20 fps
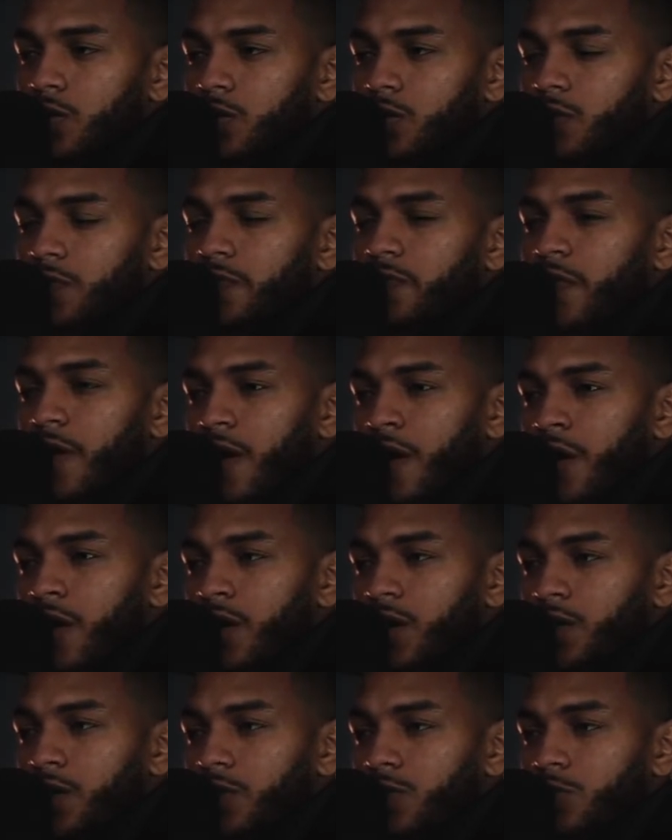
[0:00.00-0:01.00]

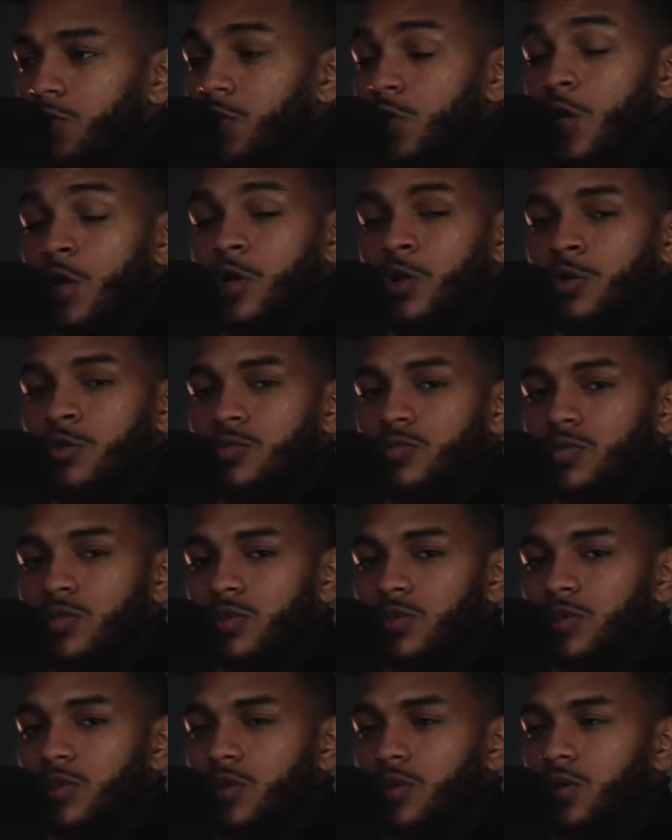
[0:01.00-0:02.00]
define
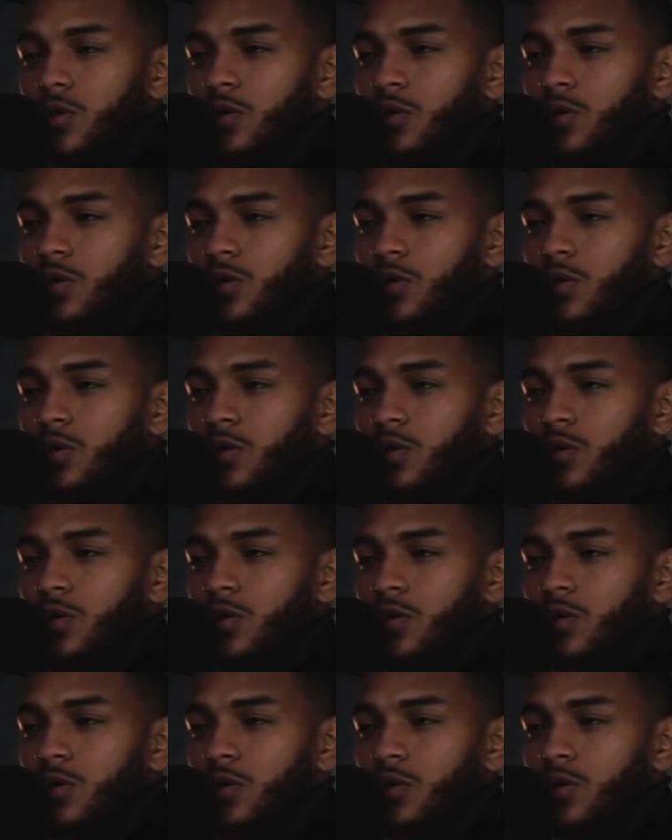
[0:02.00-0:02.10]
terms